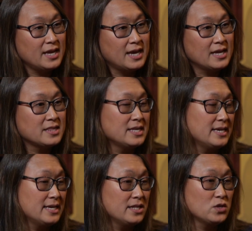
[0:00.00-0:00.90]
at
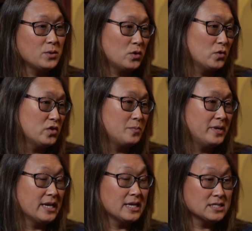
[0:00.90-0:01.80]
the Illinois
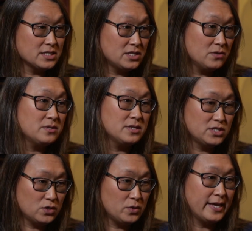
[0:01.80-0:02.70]
Orthopedic Institute in
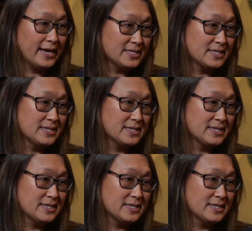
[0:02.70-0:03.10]
Joliet.